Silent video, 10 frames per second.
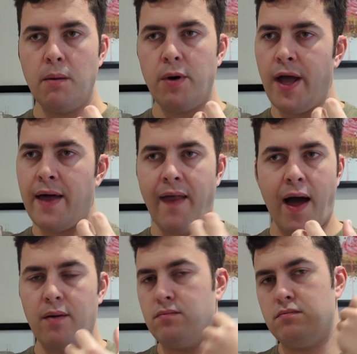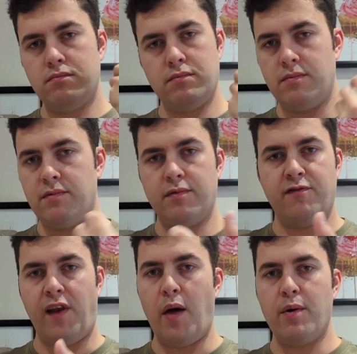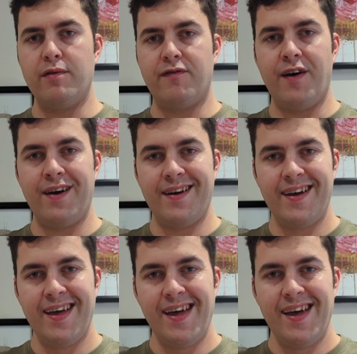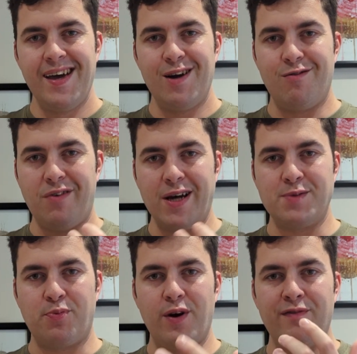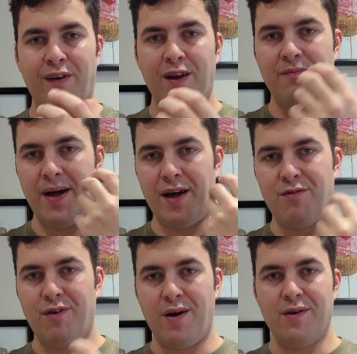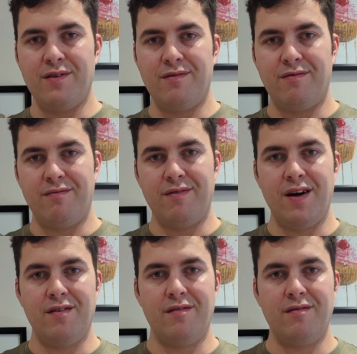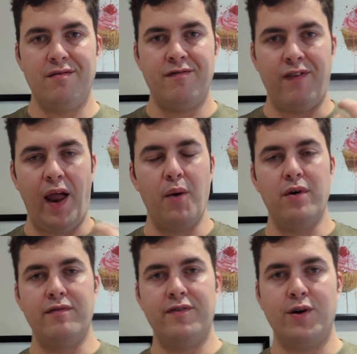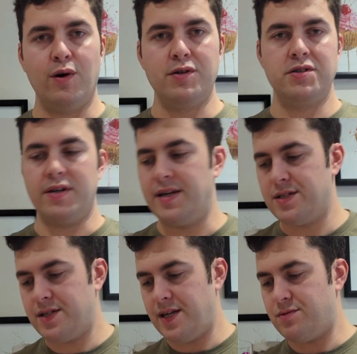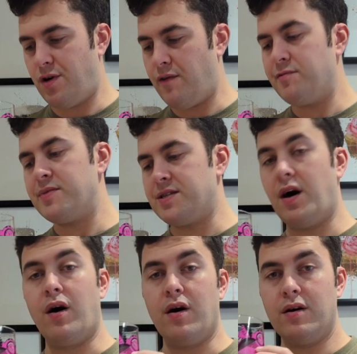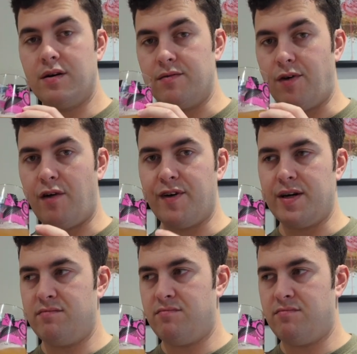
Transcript: But yeah, that flow of raspberry followed by that flow of custard is rather bizarre and rather